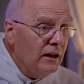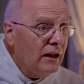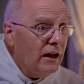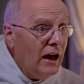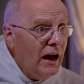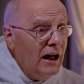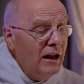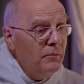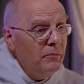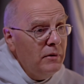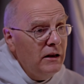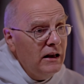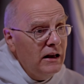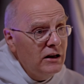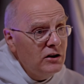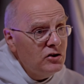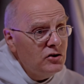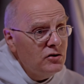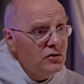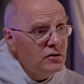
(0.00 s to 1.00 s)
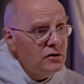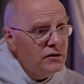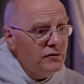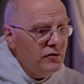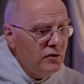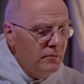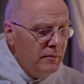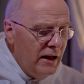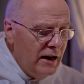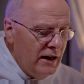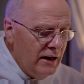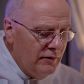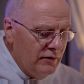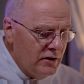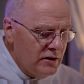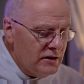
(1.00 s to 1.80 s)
can be issues for many of